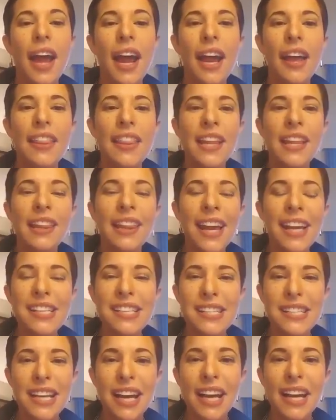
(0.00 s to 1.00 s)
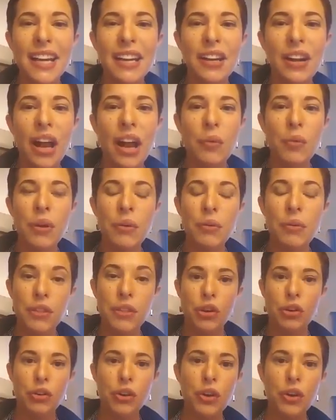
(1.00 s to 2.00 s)
And then last night, I went with
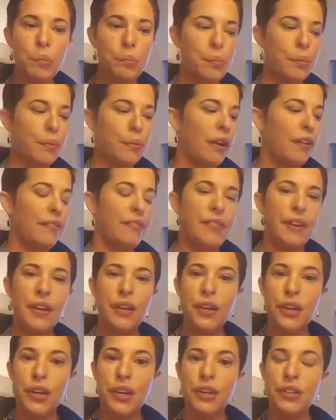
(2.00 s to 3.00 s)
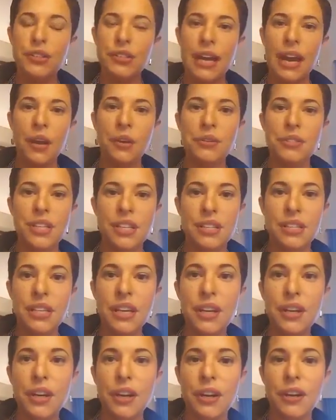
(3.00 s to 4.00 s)
a group of vendors out to
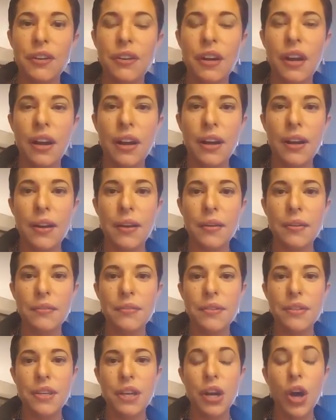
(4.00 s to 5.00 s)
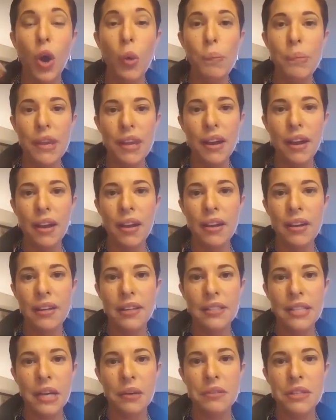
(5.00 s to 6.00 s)
dinner to Copia
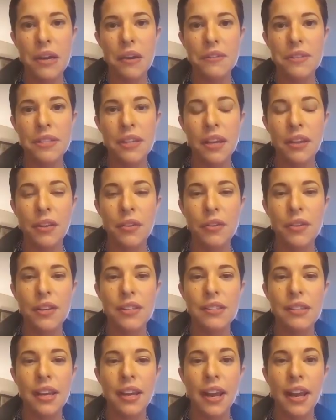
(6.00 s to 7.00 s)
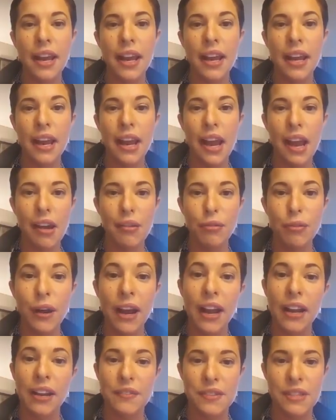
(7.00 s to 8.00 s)
in downtown St. Louis, and I had a half
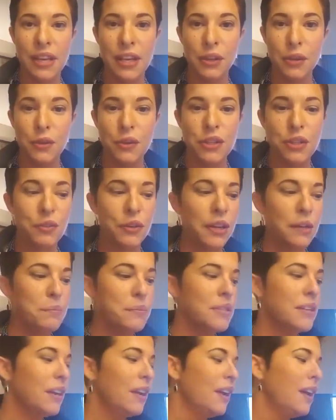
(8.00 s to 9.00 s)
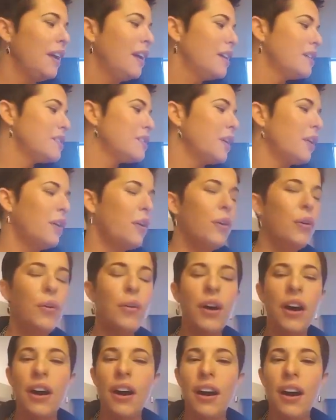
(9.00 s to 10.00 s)
rack of St. Louis ribs.
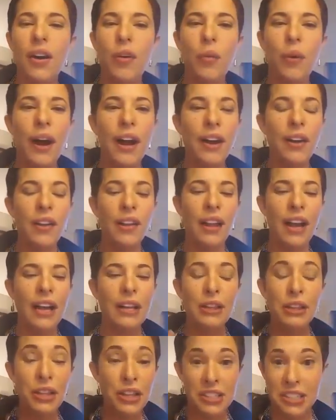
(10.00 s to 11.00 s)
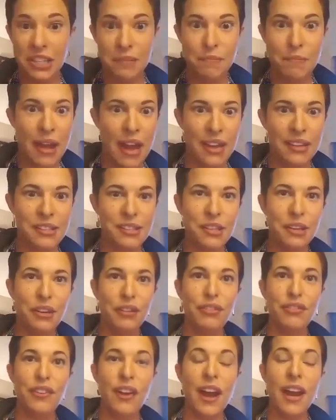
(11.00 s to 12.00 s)
So while I looked a mess and
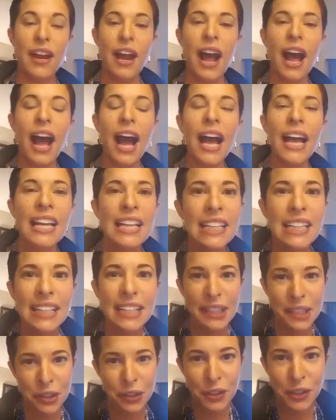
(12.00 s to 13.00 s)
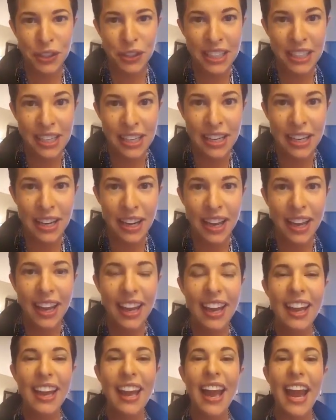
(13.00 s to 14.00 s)
a fright, I literally
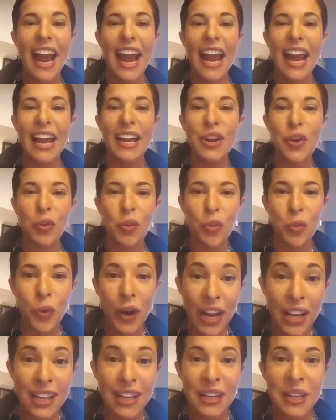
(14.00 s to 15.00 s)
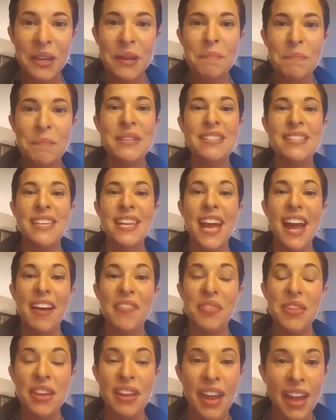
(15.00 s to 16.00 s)
had red lips
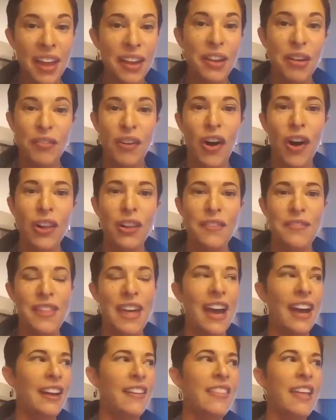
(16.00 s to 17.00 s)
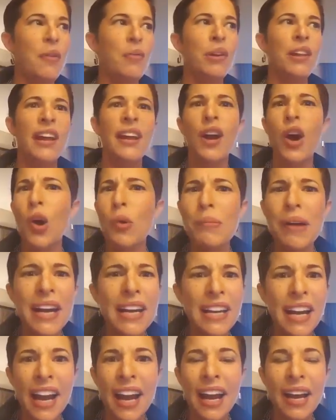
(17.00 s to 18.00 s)
at the end of all of that, and they were like, oh
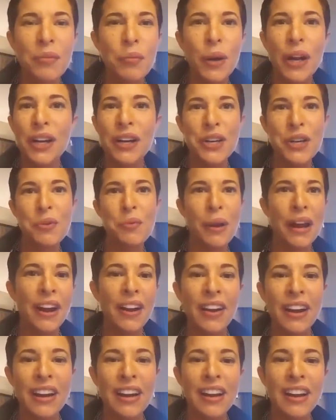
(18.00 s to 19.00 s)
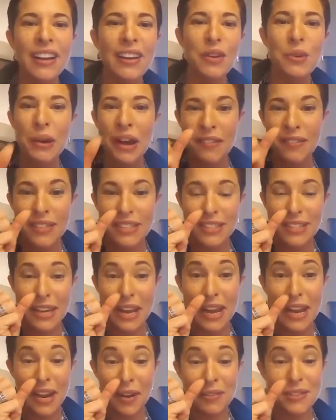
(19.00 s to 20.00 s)
my God, what are you wearing? You have a
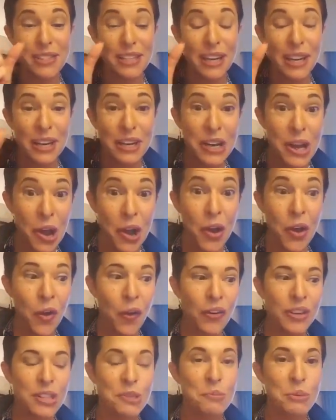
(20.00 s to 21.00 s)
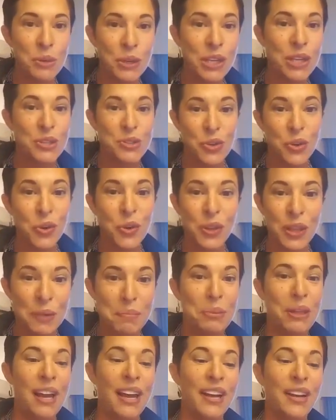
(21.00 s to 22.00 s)
stain. I was like, no, it's Beauticontrol
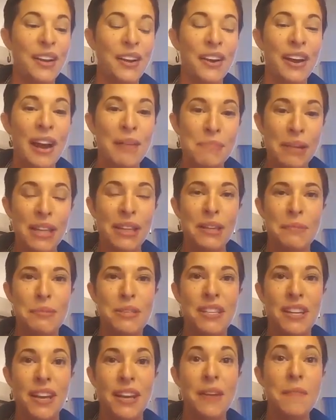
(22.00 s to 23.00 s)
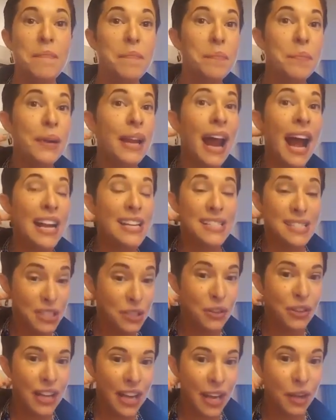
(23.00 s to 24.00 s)
lip liner and my lipstick. But I
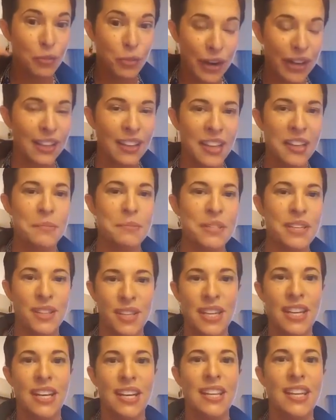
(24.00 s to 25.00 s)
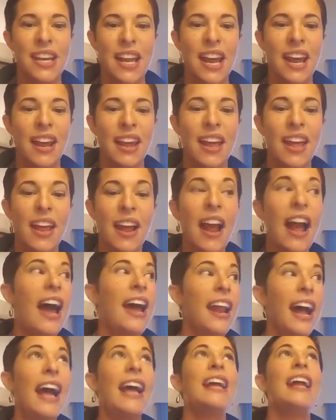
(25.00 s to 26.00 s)
still had red lips at the end of the day.
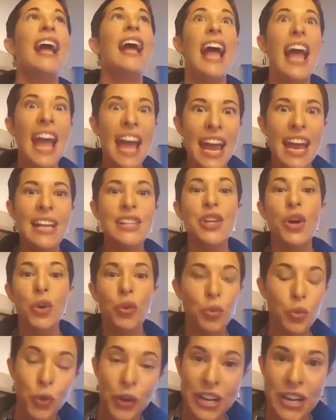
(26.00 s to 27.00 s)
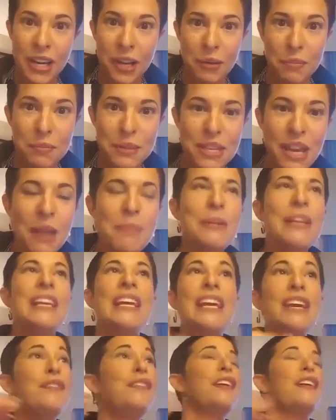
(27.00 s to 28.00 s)
And I ate ribs. I mean,
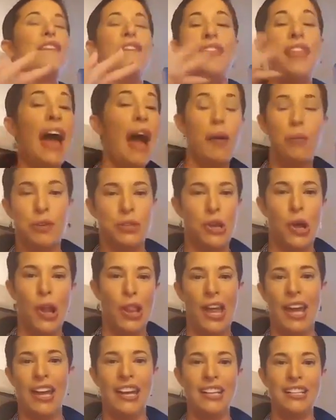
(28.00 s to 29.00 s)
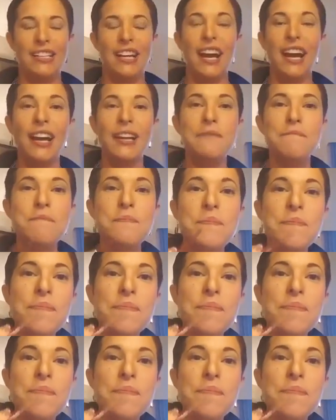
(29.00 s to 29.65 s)
even if that was all I had done,